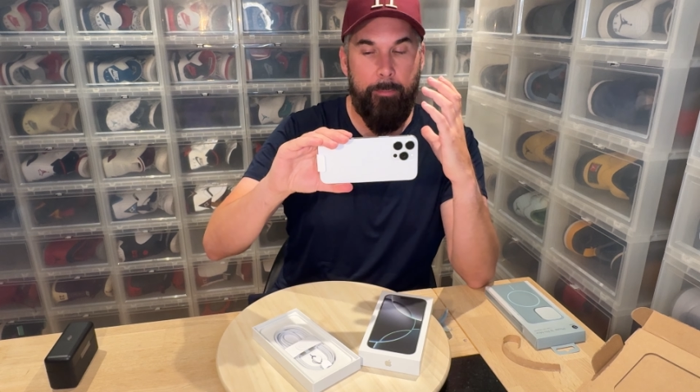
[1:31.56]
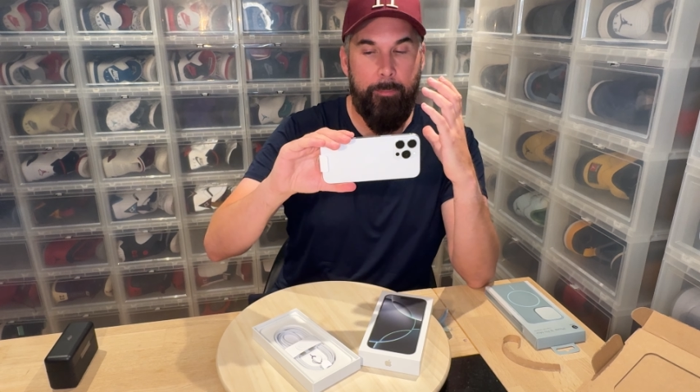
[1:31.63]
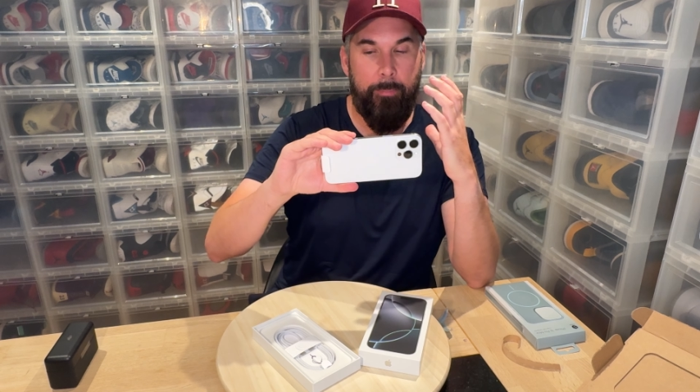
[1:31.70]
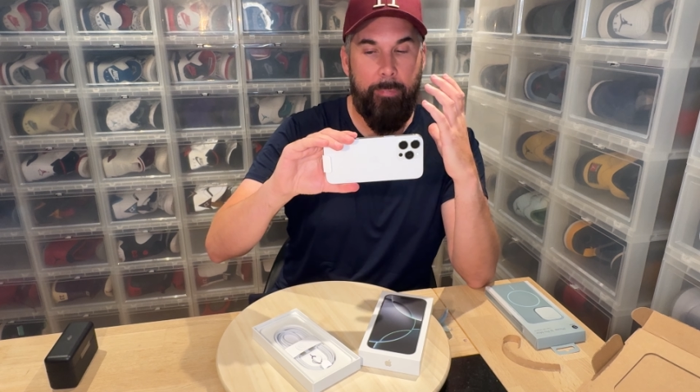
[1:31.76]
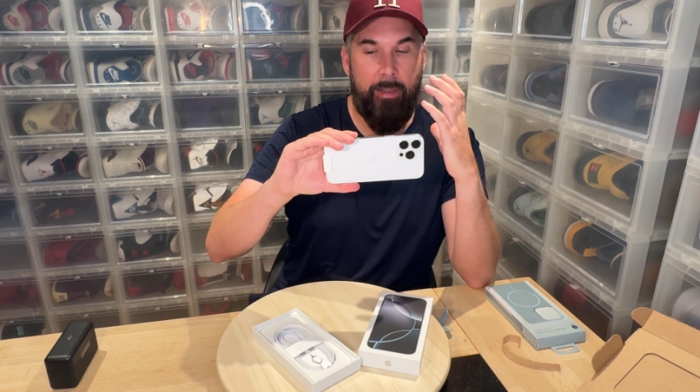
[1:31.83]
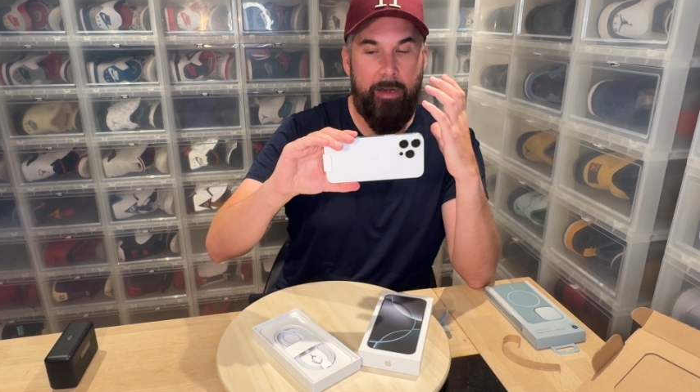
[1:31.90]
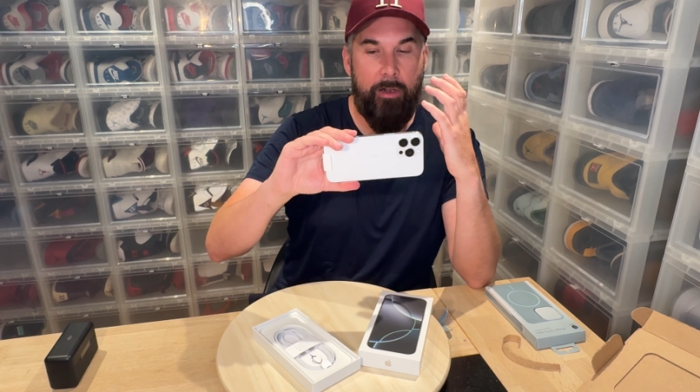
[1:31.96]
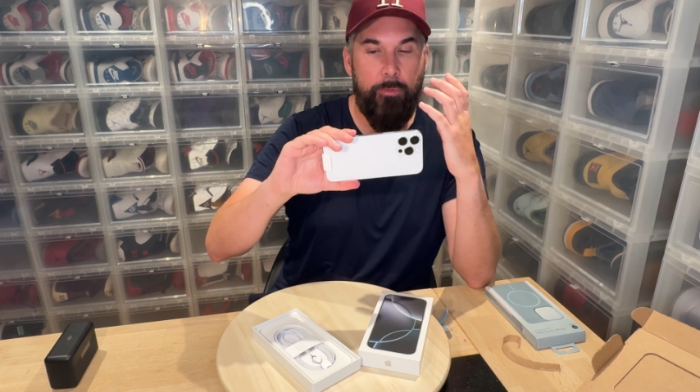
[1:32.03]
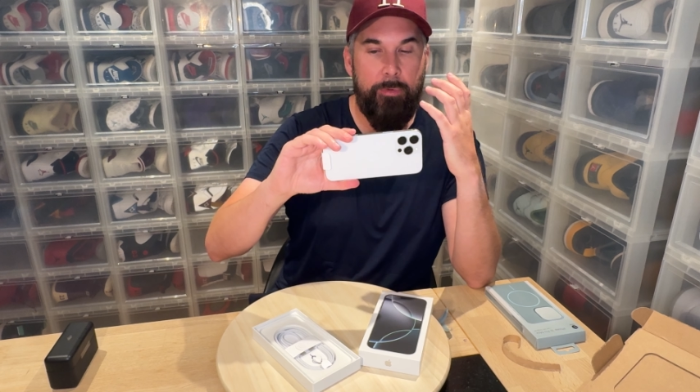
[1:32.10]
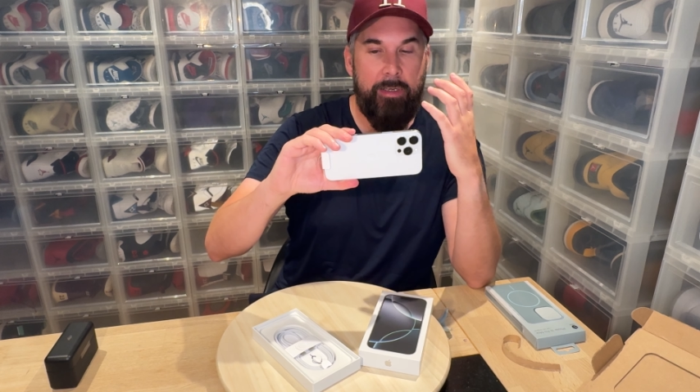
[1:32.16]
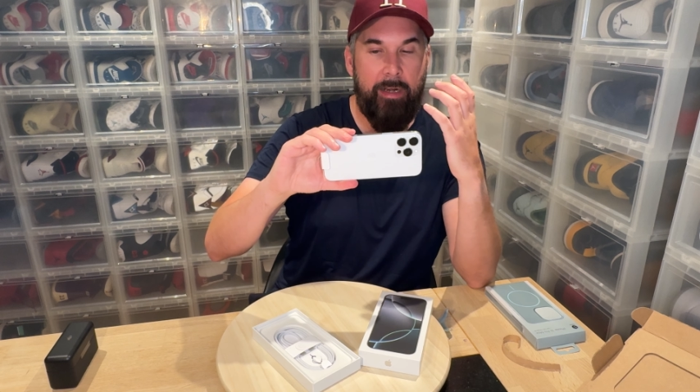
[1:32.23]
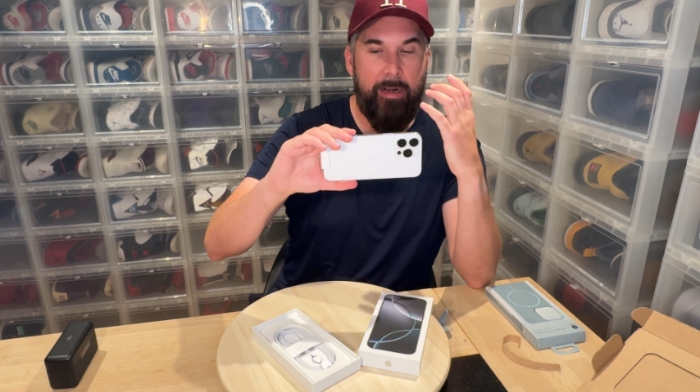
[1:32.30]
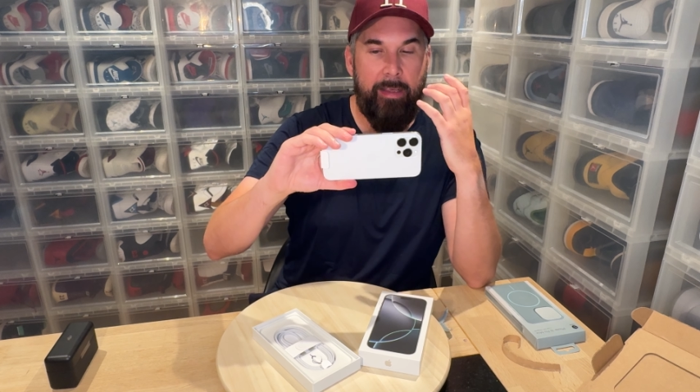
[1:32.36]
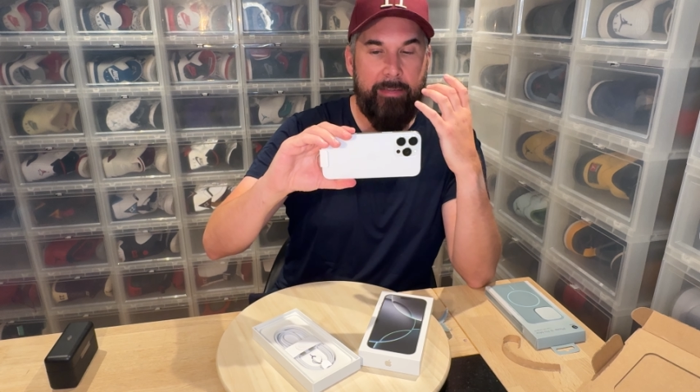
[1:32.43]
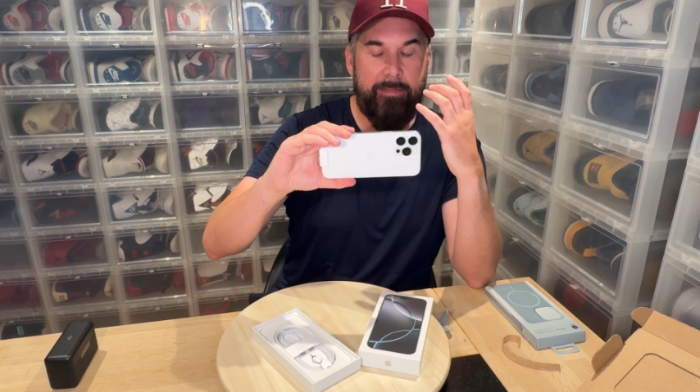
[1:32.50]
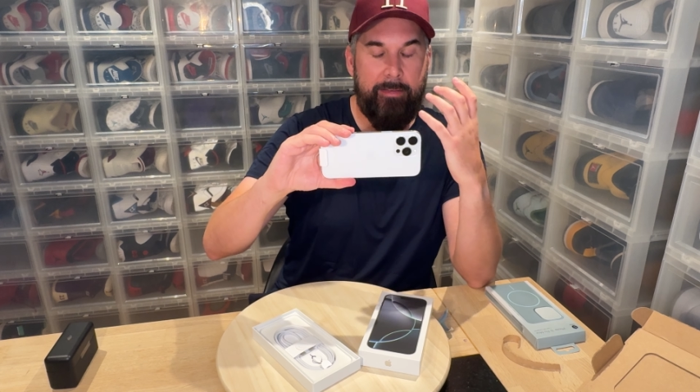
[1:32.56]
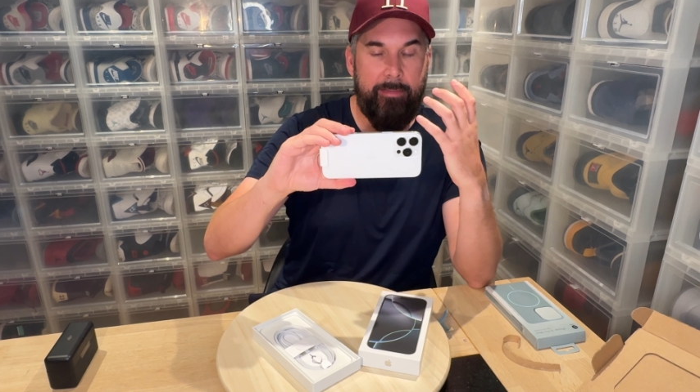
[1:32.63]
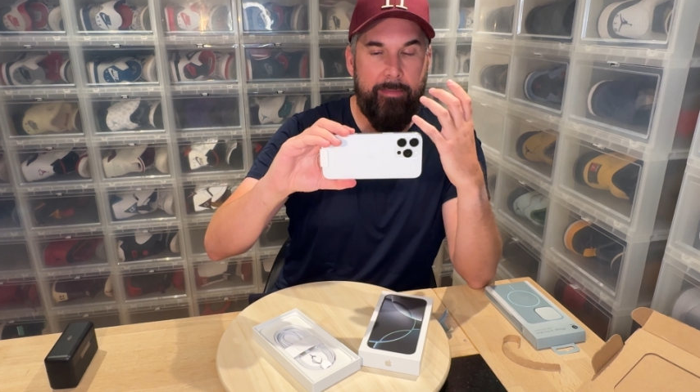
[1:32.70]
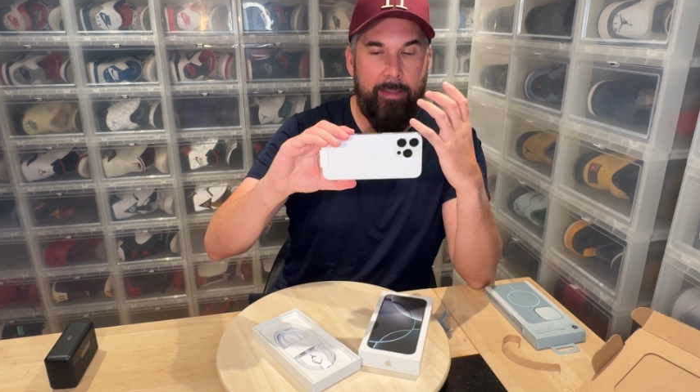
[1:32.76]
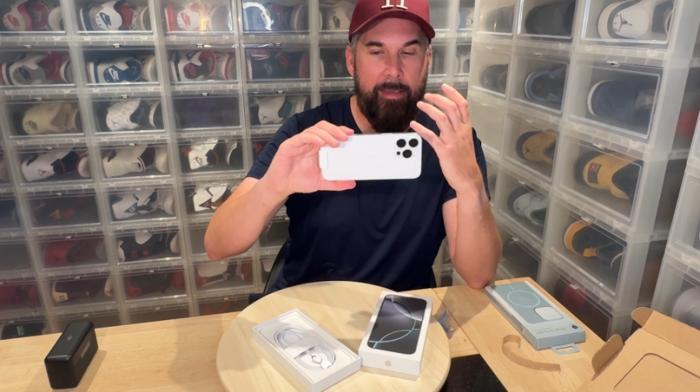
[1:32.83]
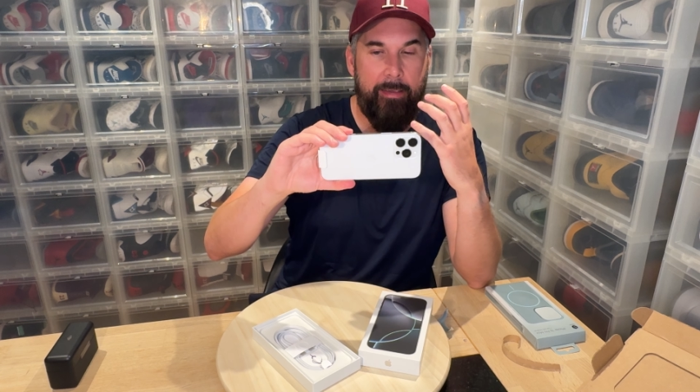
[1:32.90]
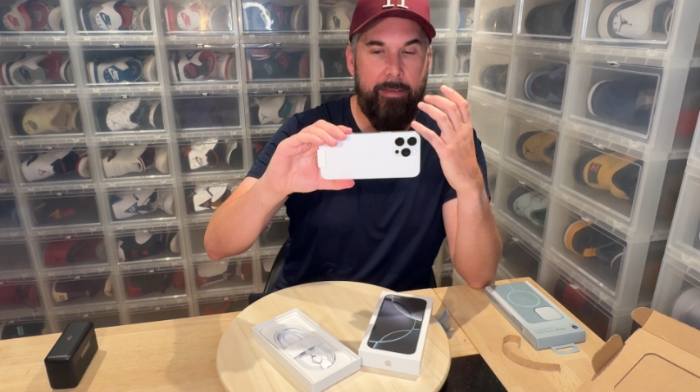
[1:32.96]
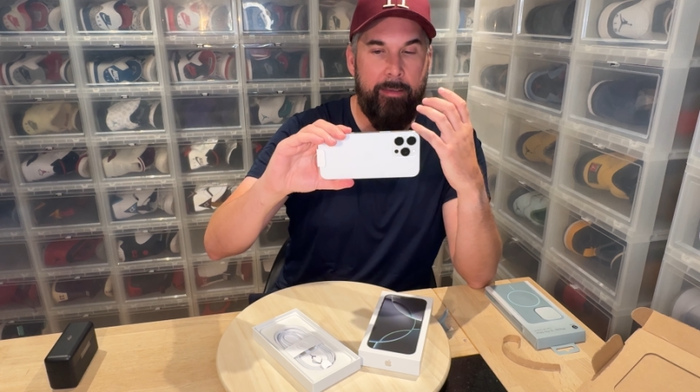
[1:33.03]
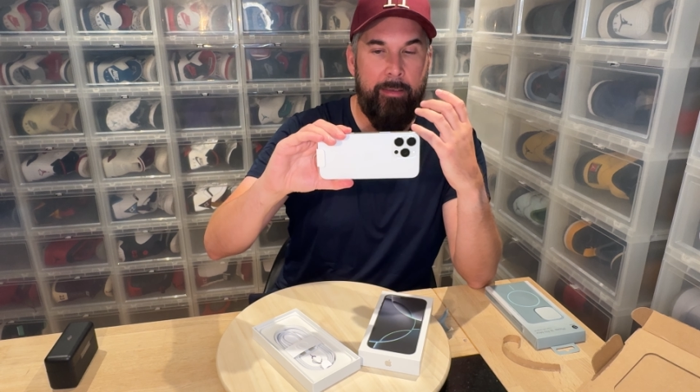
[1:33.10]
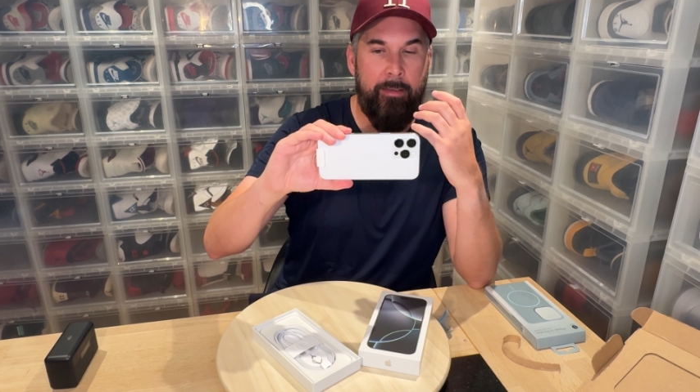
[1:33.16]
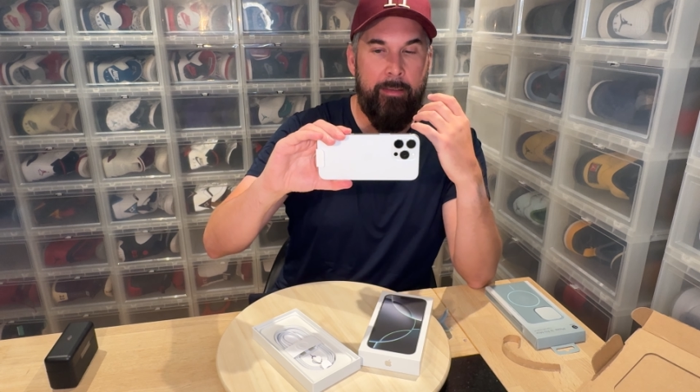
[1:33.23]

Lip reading: but I really like the thing